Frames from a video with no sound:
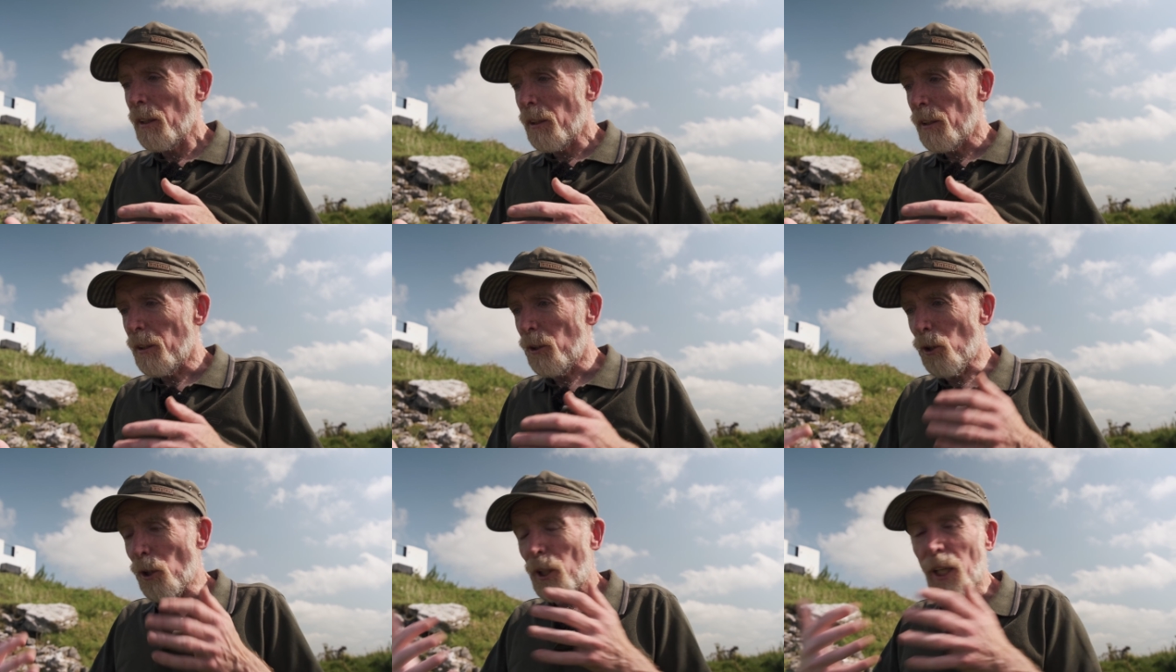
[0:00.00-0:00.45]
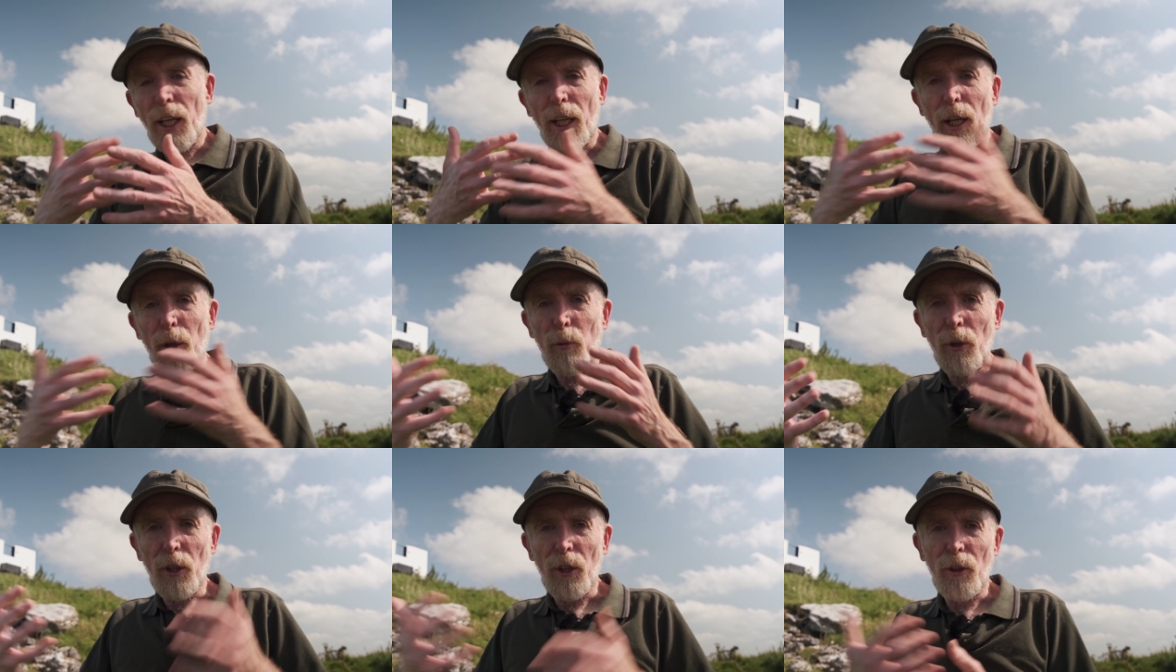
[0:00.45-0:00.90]
looking
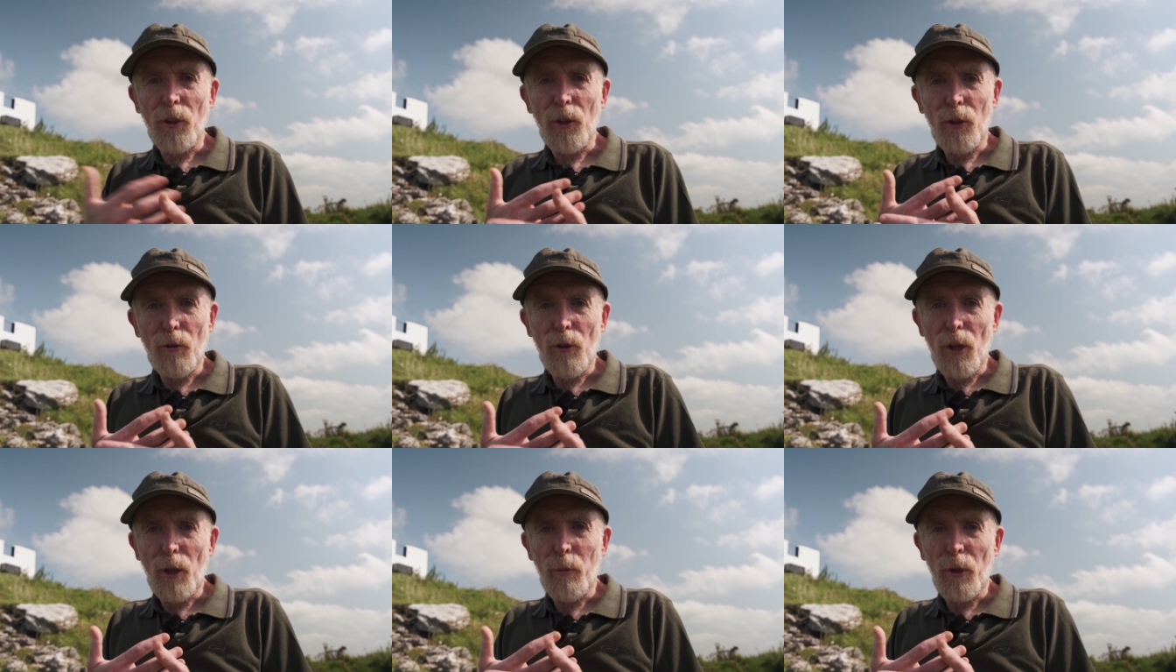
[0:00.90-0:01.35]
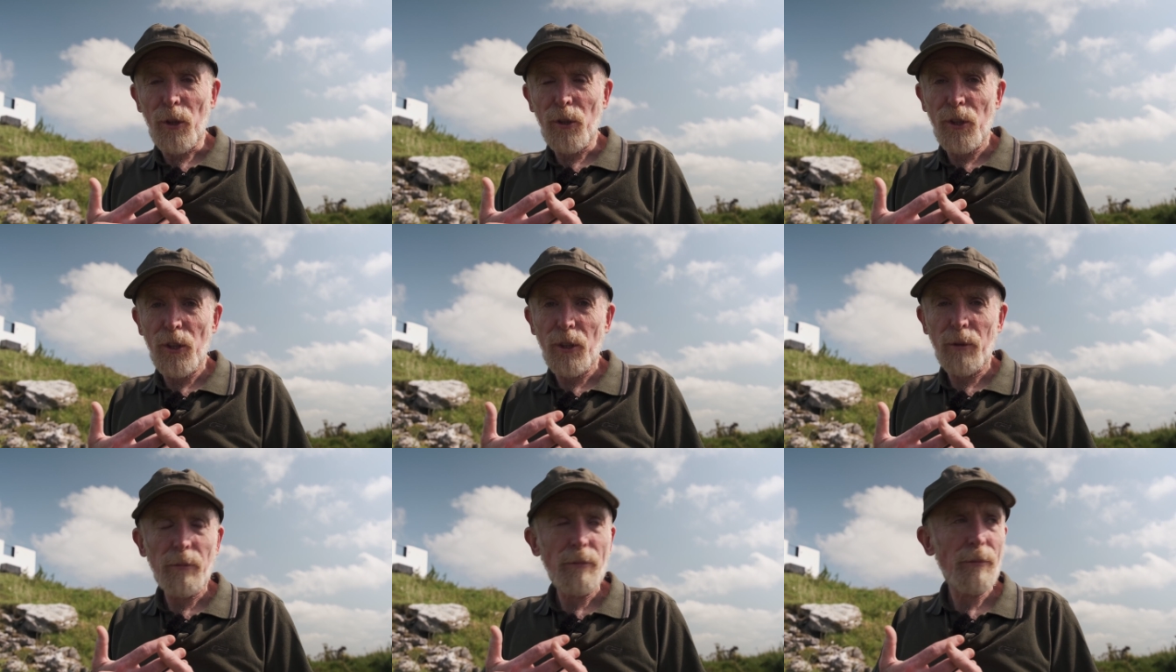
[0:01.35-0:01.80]
at one another
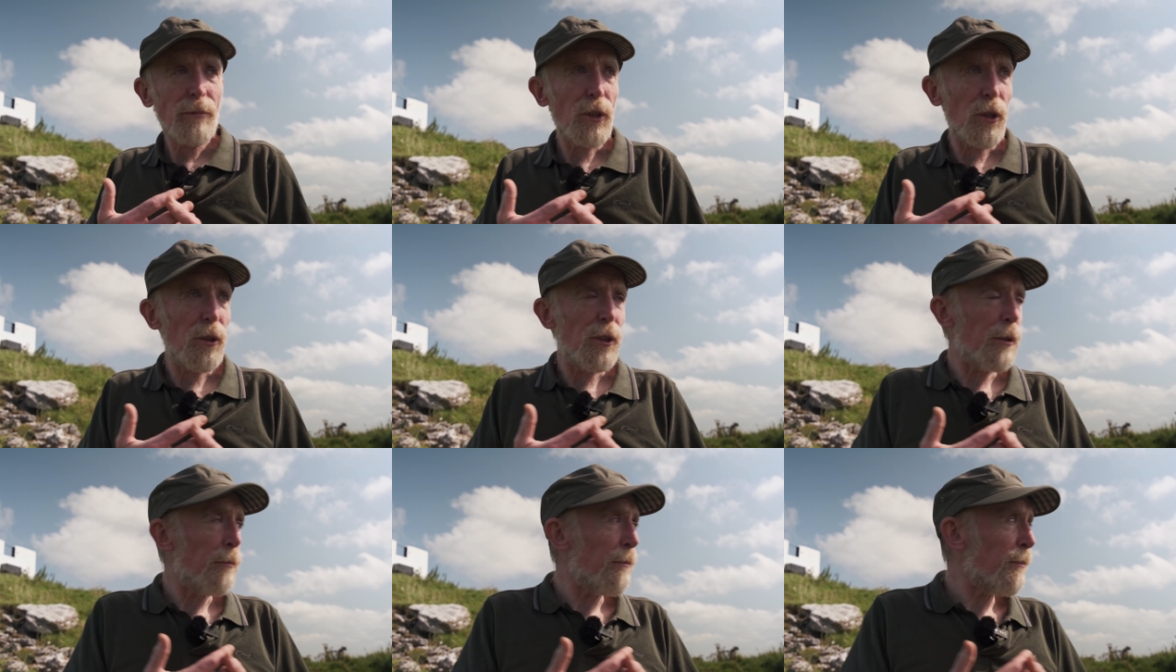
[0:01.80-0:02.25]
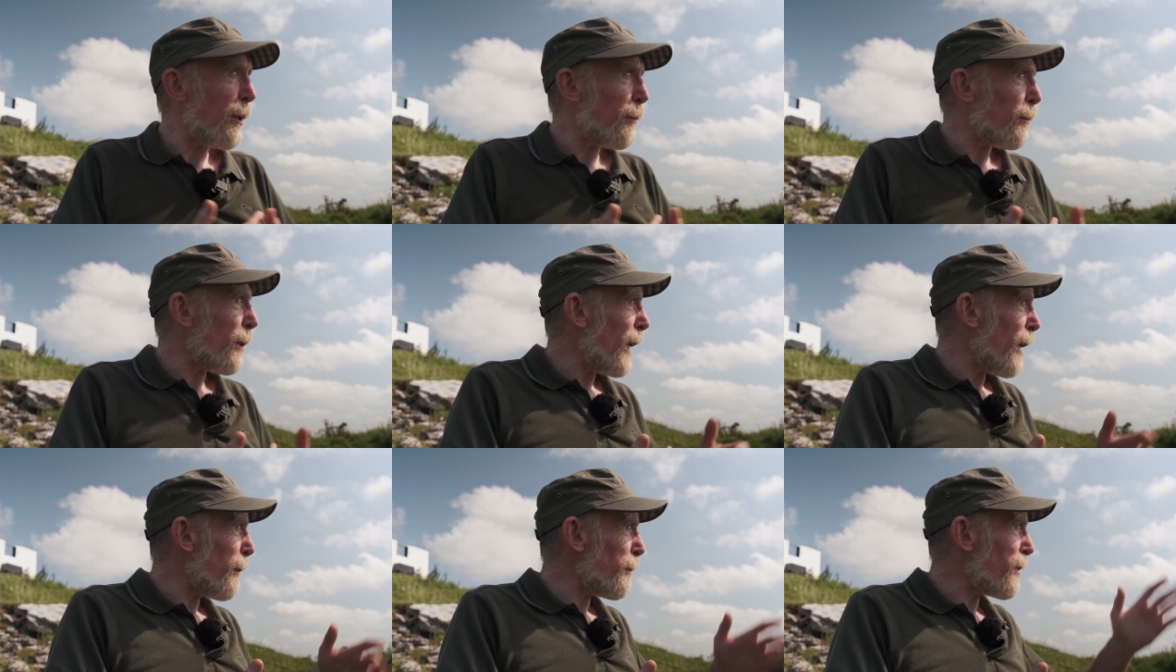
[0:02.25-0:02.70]
almost. So
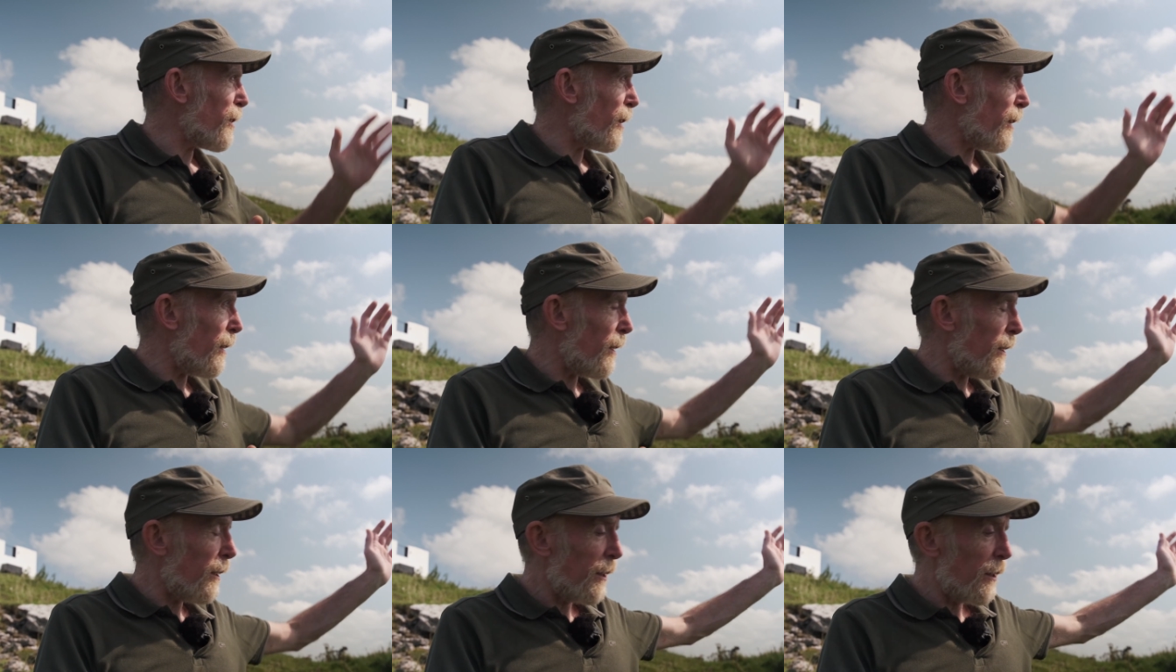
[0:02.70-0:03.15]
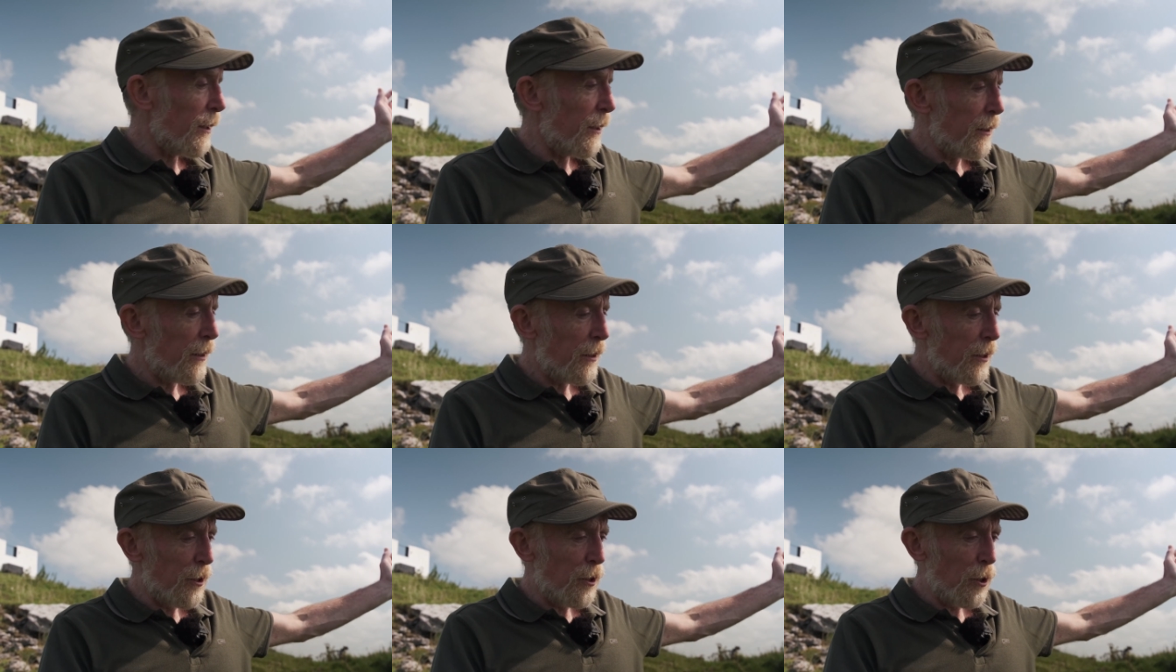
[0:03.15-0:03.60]
perhaps
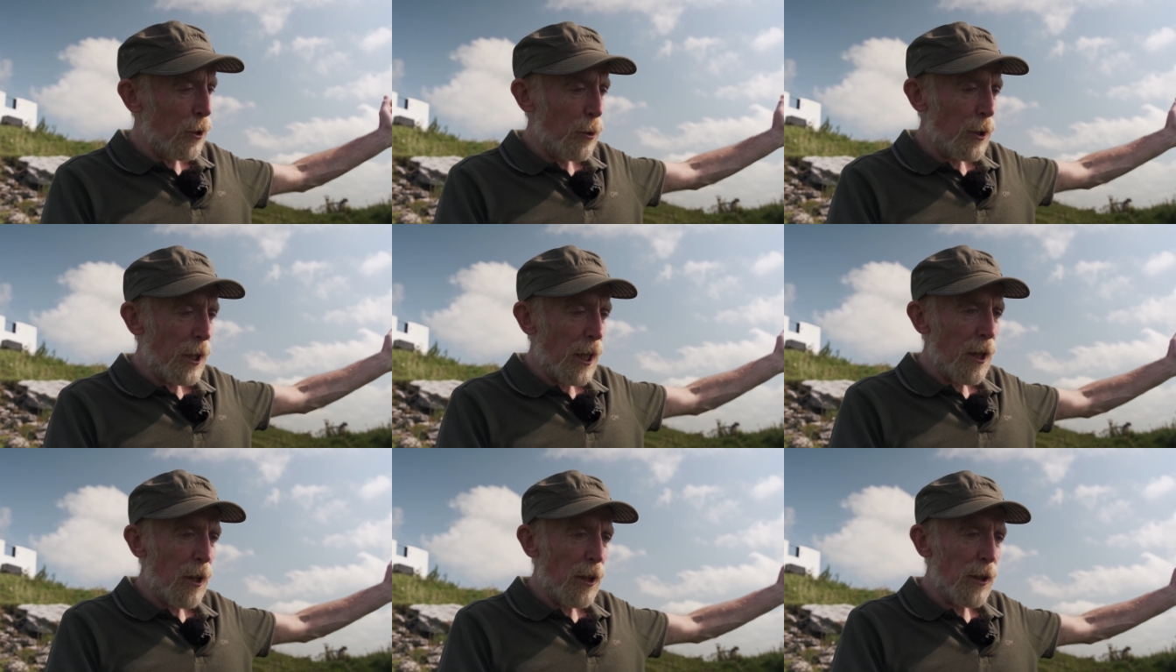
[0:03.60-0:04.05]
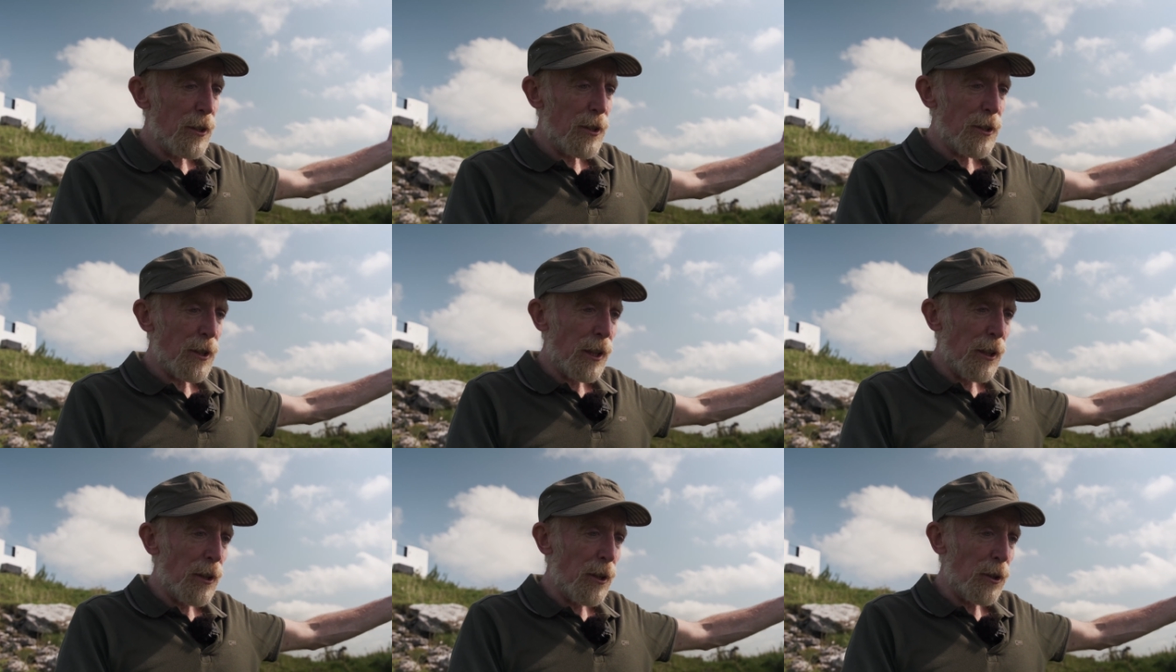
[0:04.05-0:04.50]
the two
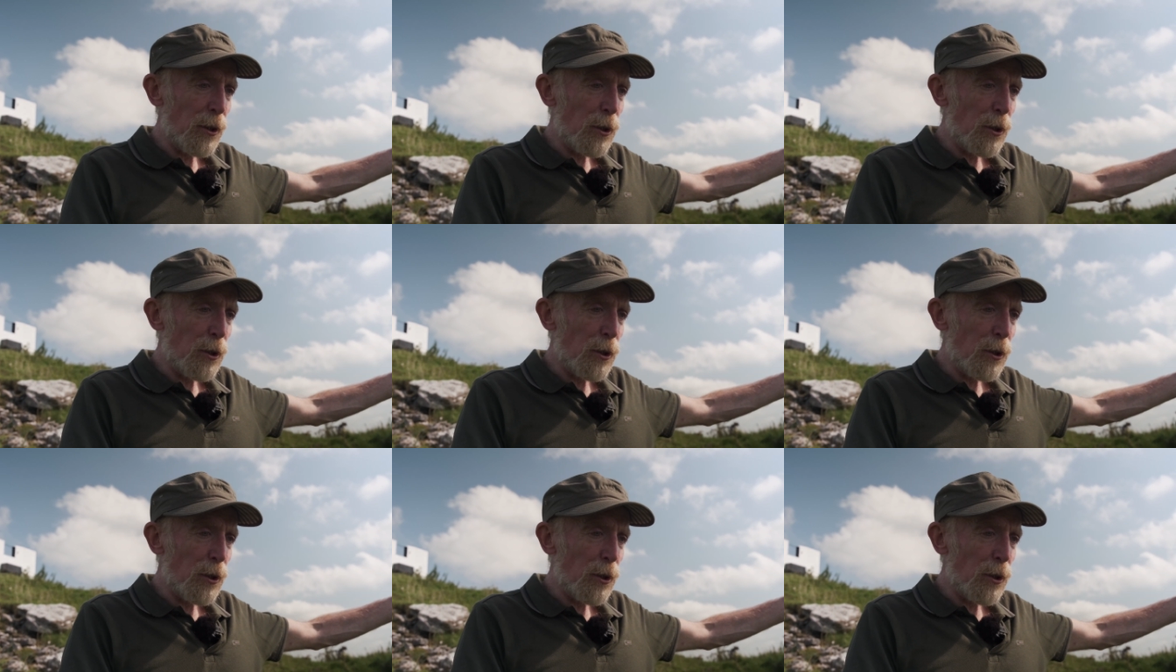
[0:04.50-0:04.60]
cairns on